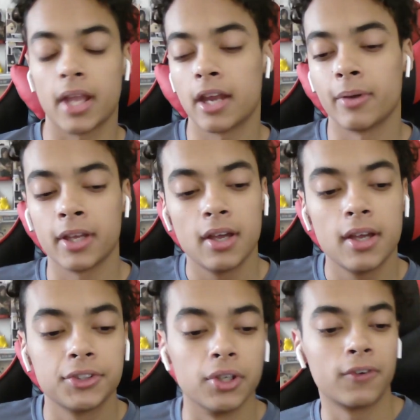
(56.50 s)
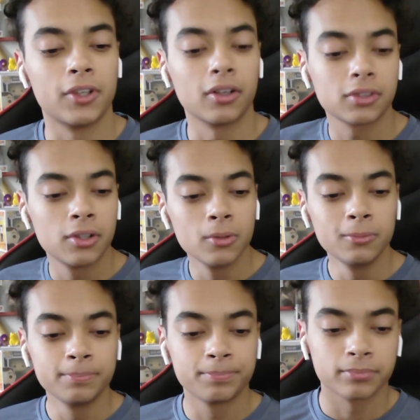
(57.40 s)
anyway, so for Doctor
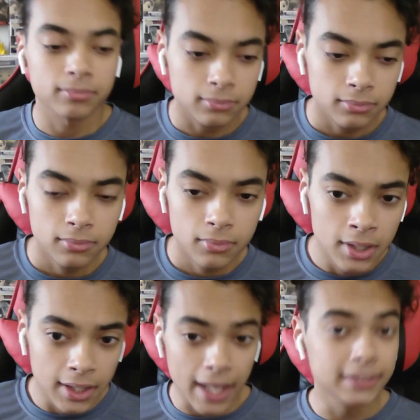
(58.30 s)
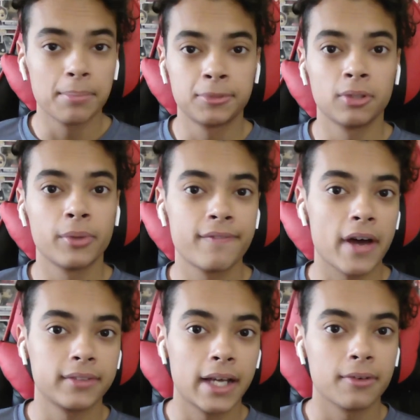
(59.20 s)
Who, the last episode we
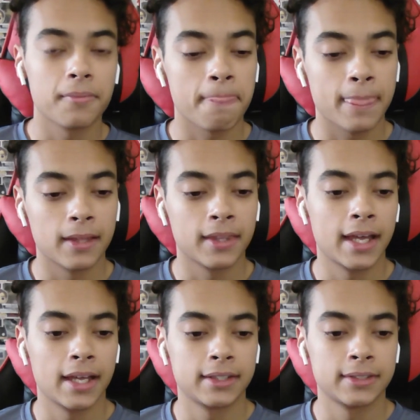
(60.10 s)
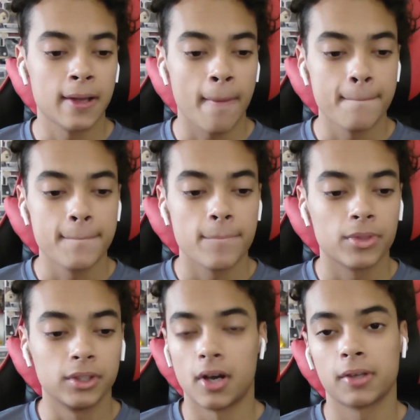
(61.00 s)
found out that
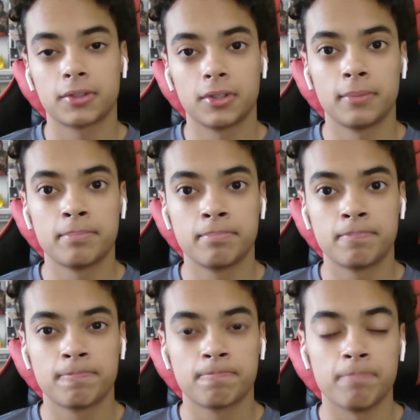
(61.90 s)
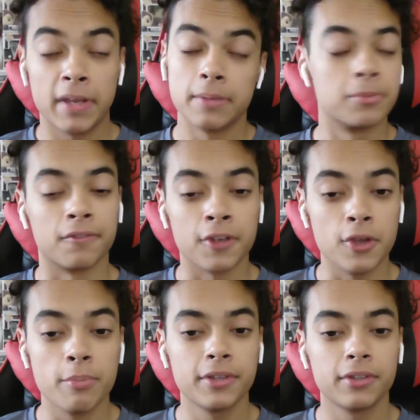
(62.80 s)
the Doctor made himself
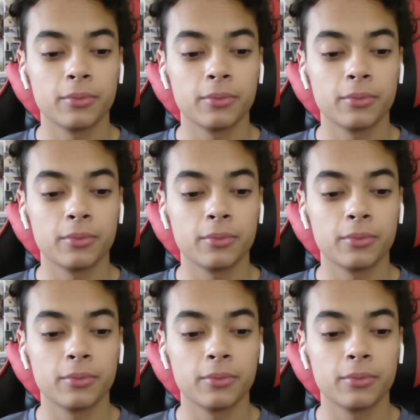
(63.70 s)
human,